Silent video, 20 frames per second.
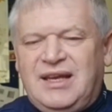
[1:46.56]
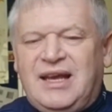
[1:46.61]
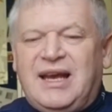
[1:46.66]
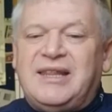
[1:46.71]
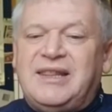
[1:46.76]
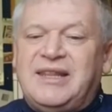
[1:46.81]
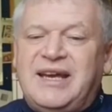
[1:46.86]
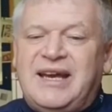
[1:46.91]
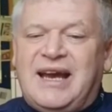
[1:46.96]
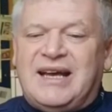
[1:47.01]

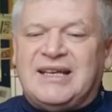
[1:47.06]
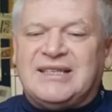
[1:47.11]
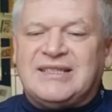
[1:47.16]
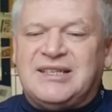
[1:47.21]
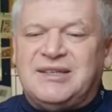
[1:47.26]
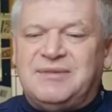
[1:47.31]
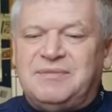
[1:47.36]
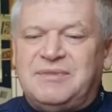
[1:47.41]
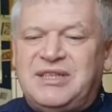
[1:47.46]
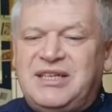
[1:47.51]
And they asked
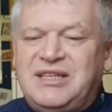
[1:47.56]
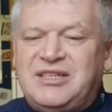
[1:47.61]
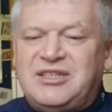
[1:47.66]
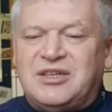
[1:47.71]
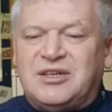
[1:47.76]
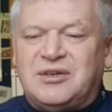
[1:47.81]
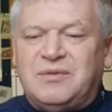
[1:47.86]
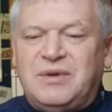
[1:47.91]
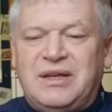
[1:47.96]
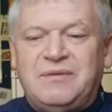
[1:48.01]
him,
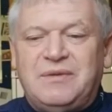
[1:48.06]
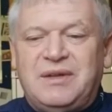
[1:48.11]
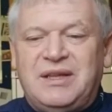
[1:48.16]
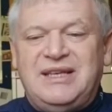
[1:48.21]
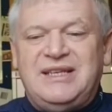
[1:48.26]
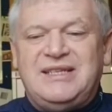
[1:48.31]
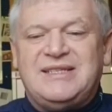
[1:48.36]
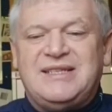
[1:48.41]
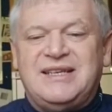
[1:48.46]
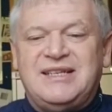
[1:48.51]
"Teacher, when will
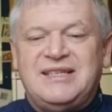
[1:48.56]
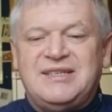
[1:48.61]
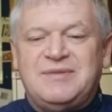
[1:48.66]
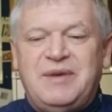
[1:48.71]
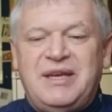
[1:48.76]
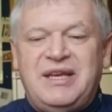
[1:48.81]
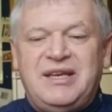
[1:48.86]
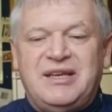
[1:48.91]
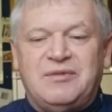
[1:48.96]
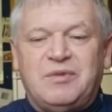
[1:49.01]
these things
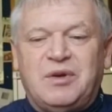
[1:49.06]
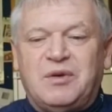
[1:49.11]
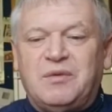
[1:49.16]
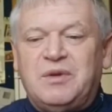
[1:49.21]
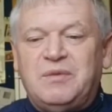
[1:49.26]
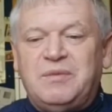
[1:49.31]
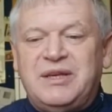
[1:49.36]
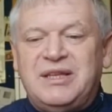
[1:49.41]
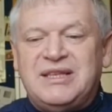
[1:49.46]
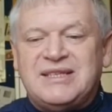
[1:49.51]
be, and what
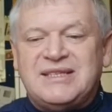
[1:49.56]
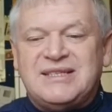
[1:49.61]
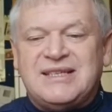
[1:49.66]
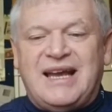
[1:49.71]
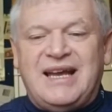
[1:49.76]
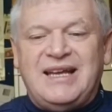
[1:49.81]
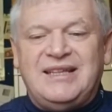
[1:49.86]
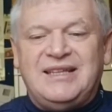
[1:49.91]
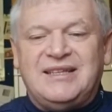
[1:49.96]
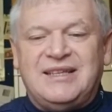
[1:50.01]
will be the
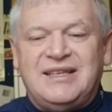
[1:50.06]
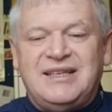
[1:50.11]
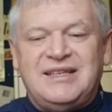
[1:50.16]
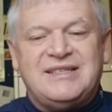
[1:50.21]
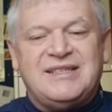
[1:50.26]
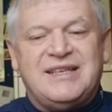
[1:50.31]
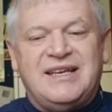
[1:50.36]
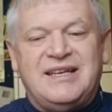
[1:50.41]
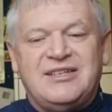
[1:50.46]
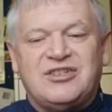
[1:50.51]
sign that these
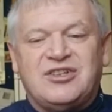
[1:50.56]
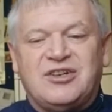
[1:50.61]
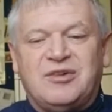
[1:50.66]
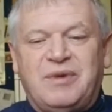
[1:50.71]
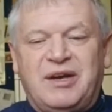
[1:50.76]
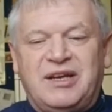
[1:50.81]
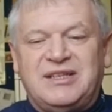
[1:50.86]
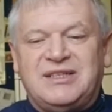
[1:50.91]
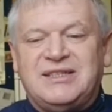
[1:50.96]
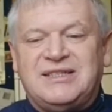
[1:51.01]
things are
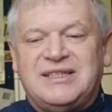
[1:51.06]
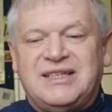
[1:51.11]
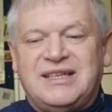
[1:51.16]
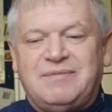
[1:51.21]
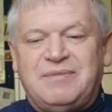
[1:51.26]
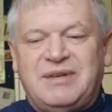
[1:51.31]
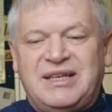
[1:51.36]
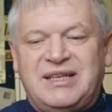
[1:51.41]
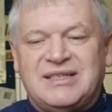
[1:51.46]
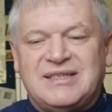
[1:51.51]
about to take
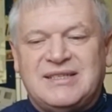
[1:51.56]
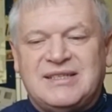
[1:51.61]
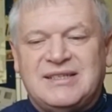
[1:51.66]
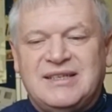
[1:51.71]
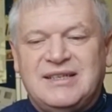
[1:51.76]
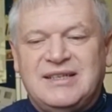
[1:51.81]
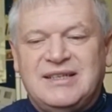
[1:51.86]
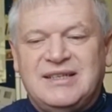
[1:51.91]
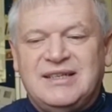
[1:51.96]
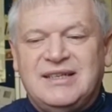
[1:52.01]
place?"
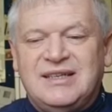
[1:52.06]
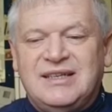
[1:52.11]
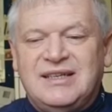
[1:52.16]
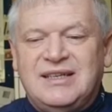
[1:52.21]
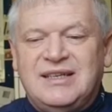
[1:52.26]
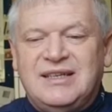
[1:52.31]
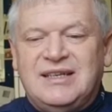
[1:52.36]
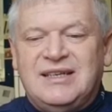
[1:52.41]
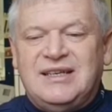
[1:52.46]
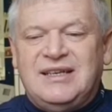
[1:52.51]

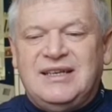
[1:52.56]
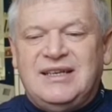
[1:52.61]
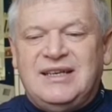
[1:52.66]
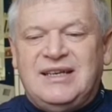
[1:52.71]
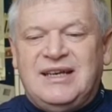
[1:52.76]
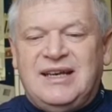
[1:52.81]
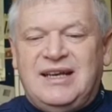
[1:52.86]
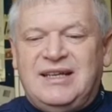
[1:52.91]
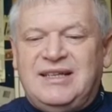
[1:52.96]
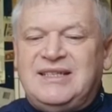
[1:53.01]

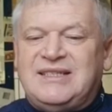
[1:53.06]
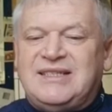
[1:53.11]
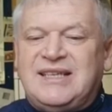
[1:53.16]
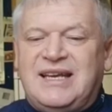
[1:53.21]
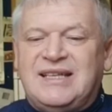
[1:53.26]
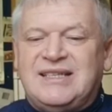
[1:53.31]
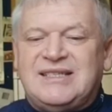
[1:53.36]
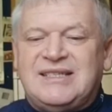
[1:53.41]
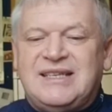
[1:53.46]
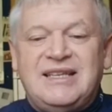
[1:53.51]
And he
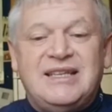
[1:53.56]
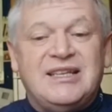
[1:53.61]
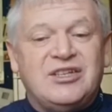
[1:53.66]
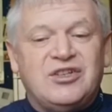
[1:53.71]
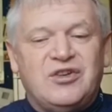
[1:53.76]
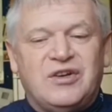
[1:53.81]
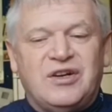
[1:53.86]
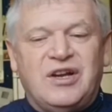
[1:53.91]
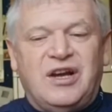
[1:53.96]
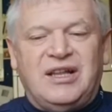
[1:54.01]
said, "See that
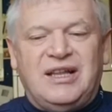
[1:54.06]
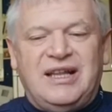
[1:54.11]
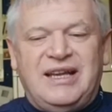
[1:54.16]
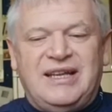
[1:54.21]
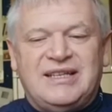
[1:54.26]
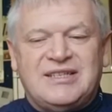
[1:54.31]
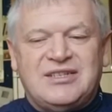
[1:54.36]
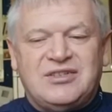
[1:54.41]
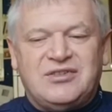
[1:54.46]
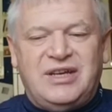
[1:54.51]
you are not led
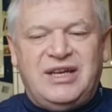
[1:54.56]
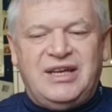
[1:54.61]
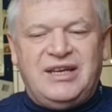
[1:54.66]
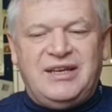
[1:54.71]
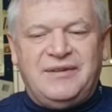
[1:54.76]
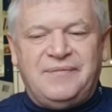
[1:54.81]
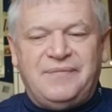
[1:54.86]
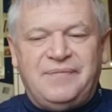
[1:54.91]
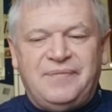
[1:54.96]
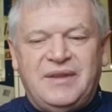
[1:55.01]
astray.
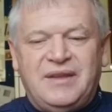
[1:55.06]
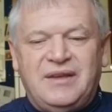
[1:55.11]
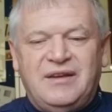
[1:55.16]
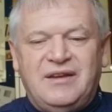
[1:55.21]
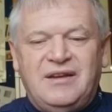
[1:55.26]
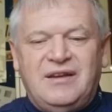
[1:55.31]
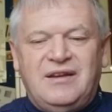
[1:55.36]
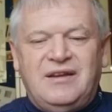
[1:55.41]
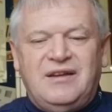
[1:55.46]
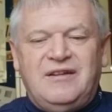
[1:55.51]

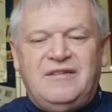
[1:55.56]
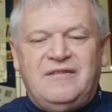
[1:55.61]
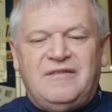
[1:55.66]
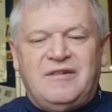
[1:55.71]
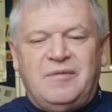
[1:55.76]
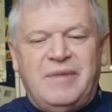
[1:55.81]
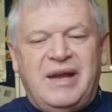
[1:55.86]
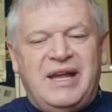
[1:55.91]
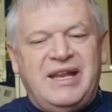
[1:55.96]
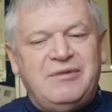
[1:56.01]

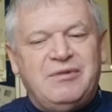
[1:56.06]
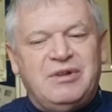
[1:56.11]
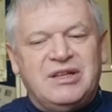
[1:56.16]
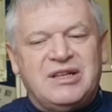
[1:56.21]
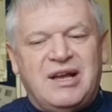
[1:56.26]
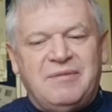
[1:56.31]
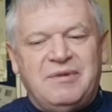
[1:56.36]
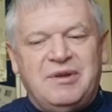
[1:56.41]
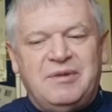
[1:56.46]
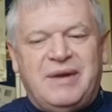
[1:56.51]
For many will
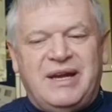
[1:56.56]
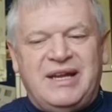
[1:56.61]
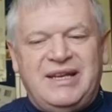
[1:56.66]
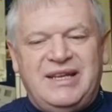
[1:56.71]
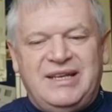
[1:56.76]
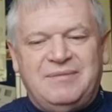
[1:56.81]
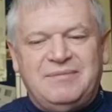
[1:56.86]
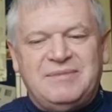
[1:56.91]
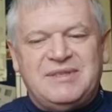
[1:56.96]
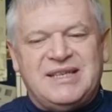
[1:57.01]
come in my
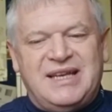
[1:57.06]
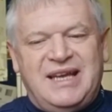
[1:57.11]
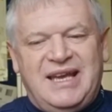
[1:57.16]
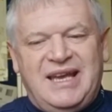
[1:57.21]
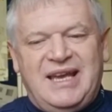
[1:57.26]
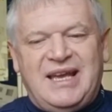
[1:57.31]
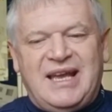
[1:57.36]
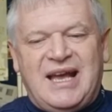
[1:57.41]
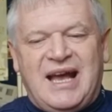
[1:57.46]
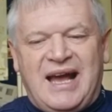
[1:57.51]
name,
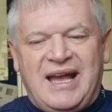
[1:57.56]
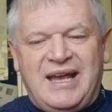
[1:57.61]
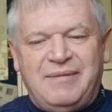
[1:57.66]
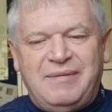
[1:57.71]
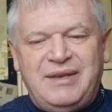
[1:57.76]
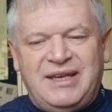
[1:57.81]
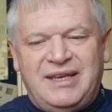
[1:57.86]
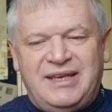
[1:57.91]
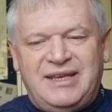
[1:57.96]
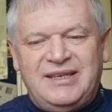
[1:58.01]
saying, 'I am
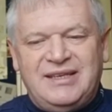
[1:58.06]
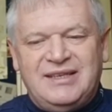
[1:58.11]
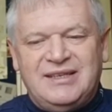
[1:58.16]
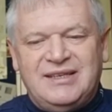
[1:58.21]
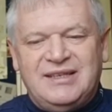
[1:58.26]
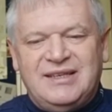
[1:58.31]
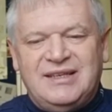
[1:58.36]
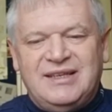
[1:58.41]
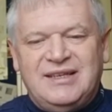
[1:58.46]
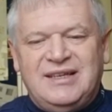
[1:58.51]
he,'
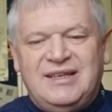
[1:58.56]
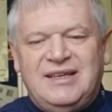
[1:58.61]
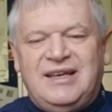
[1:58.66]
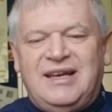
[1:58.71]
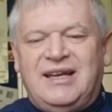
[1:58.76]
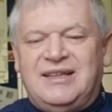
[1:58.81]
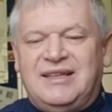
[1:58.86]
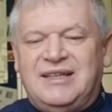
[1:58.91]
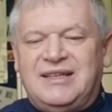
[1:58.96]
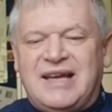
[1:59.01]

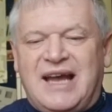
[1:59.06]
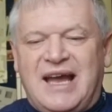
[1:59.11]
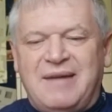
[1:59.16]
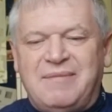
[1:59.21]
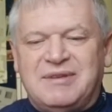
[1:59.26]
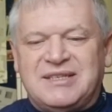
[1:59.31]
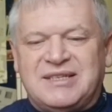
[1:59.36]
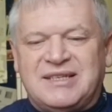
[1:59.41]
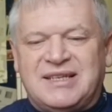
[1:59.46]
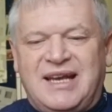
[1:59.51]
and the time
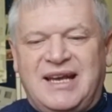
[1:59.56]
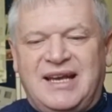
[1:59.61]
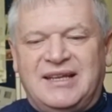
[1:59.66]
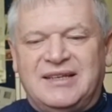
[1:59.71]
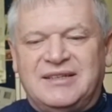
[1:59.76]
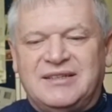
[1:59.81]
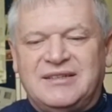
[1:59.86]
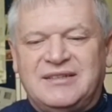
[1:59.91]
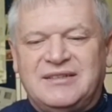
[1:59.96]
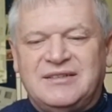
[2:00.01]
is at
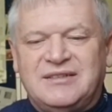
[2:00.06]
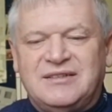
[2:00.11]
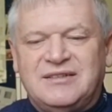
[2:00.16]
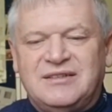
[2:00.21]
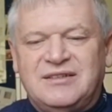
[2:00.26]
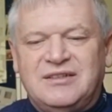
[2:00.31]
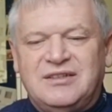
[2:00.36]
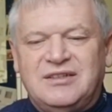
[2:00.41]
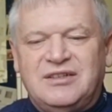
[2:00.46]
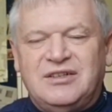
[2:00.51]
hand.
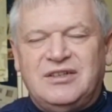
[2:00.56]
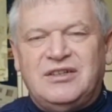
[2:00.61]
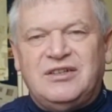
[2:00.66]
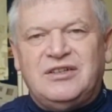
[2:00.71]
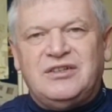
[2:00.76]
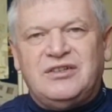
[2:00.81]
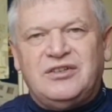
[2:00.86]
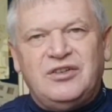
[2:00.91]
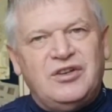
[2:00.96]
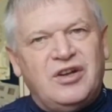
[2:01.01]

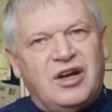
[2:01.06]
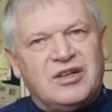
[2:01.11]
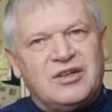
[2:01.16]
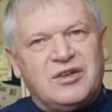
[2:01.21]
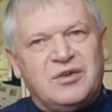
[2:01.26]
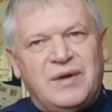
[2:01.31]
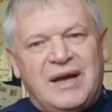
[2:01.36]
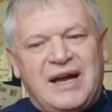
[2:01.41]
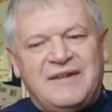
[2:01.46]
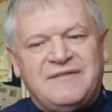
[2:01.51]
Do not
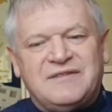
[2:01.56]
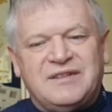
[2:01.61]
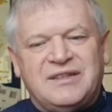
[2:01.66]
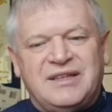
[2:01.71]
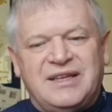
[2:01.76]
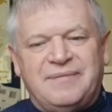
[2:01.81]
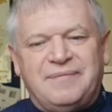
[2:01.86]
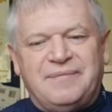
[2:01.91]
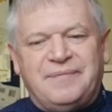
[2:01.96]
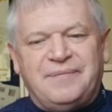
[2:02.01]
go after
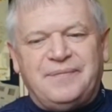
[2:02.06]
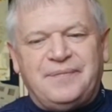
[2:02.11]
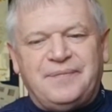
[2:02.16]
them.